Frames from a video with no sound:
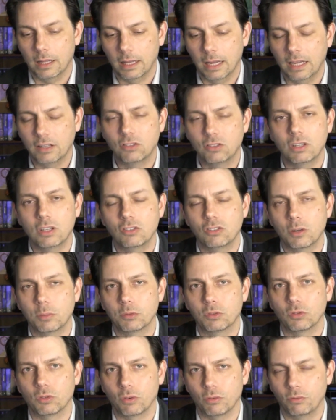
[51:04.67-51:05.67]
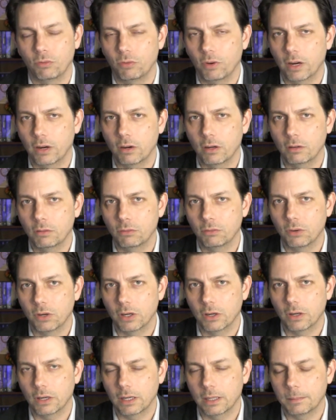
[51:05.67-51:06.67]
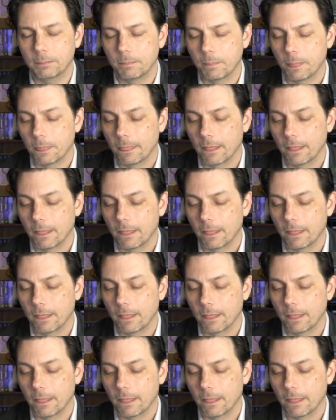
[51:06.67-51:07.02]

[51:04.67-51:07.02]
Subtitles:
ancient Egyptians are very, very